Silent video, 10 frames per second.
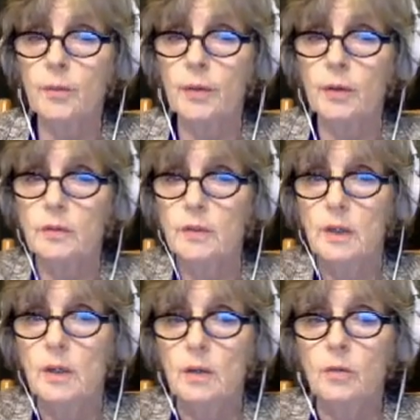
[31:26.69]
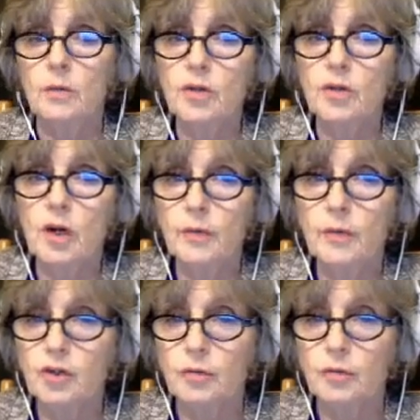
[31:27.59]
about
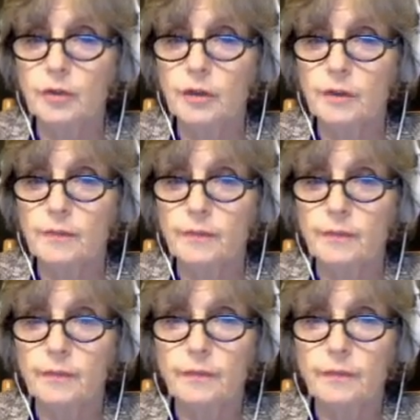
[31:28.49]
shoulders.